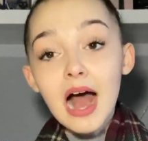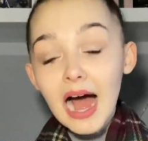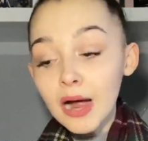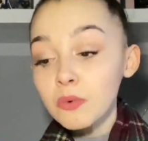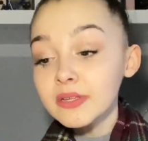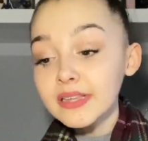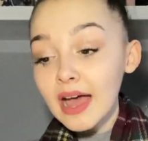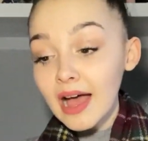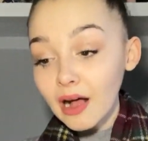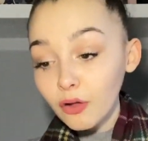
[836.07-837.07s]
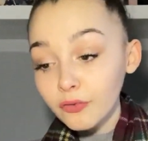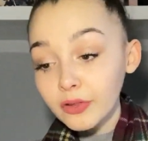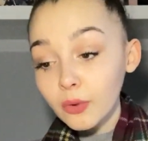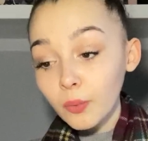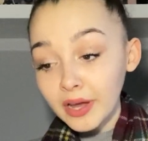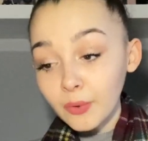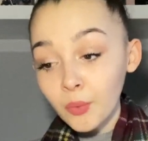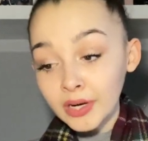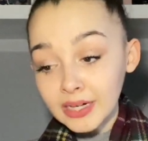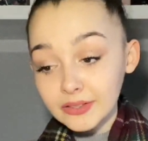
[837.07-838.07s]
I was a healthy weight
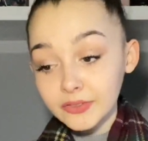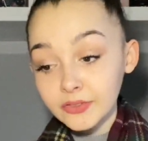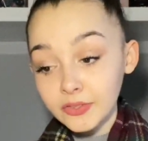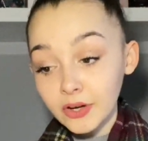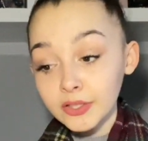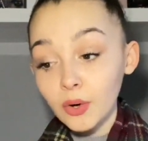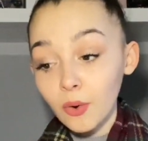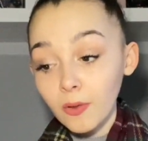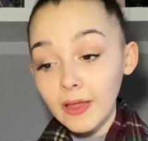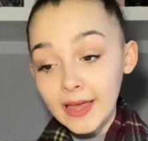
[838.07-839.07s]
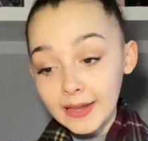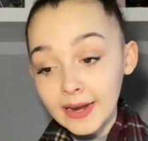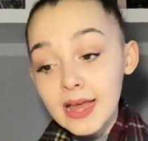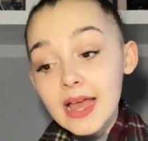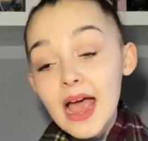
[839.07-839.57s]
when I started all in,